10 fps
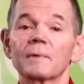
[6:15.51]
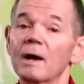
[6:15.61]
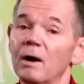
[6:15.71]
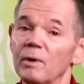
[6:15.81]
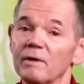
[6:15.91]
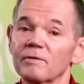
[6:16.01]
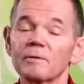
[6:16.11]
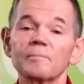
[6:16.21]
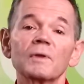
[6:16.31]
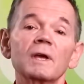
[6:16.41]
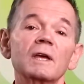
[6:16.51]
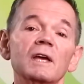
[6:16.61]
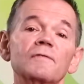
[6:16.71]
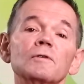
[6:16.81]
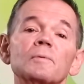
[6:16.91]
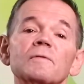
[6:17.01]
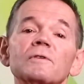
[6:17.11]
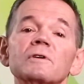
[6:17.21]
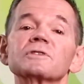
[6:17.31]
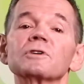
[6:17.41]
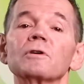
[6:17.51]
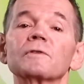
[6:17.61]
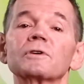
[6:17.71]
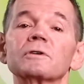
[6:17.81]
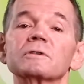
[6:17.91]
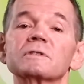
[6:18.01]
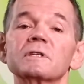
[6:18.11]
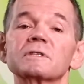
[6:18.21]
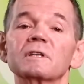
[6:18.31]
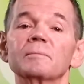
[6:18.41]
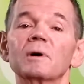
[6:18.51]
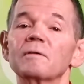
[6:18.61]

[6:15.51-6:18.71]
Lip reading: However, if you prefer a sulfur-cured system,